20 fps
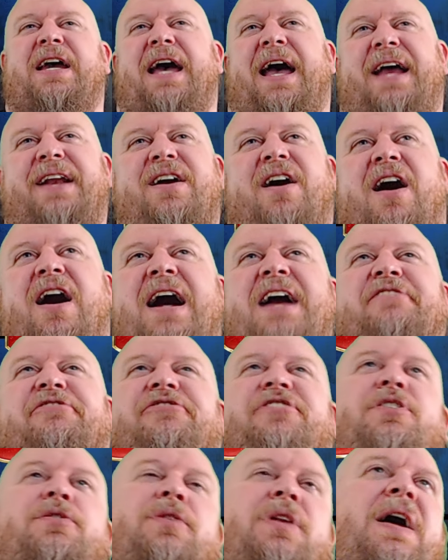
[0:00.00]
And I
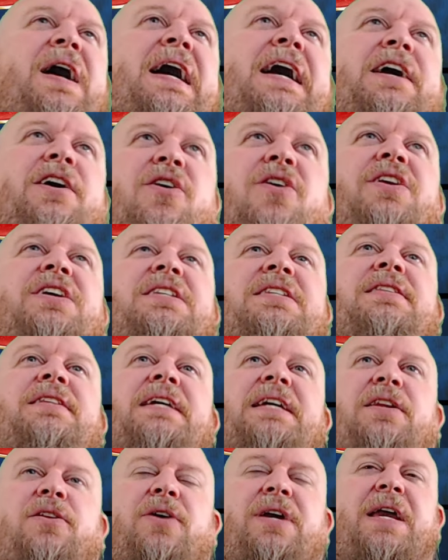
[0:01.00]
feel like,
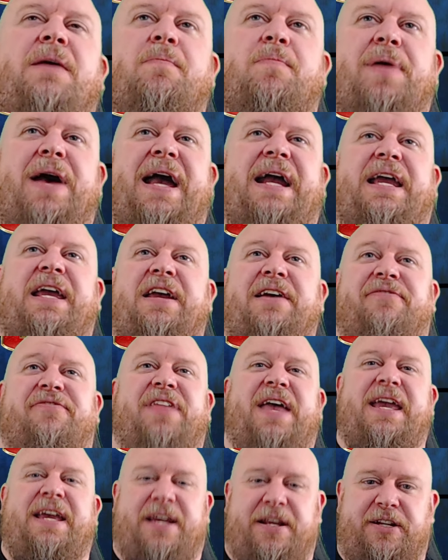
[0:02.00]
honestly, looking back, if
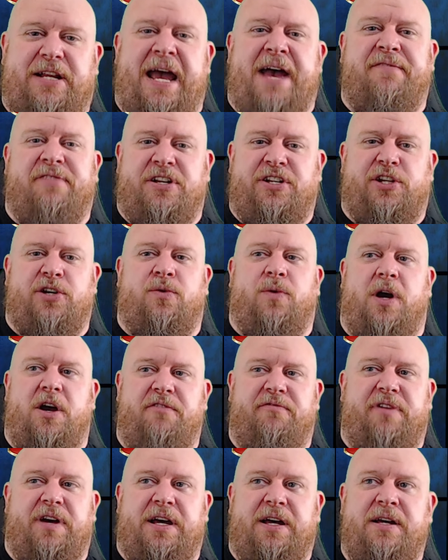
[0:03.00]
they could have a
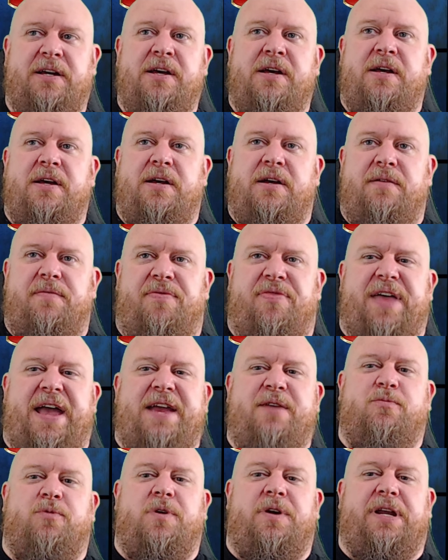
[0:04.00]
do-over,
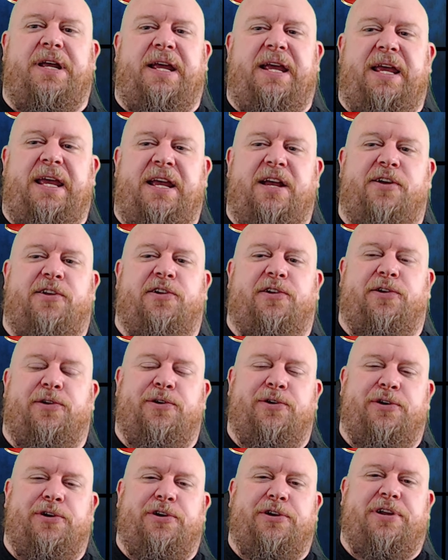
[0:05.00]
they would
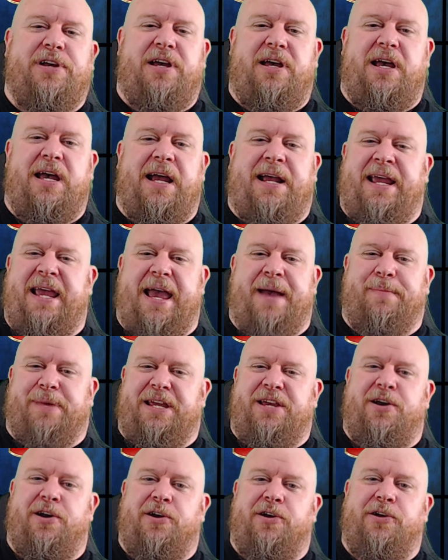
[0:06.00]
include a
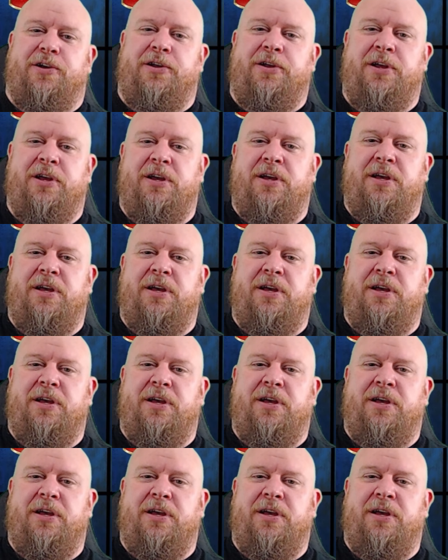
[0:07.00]
cameo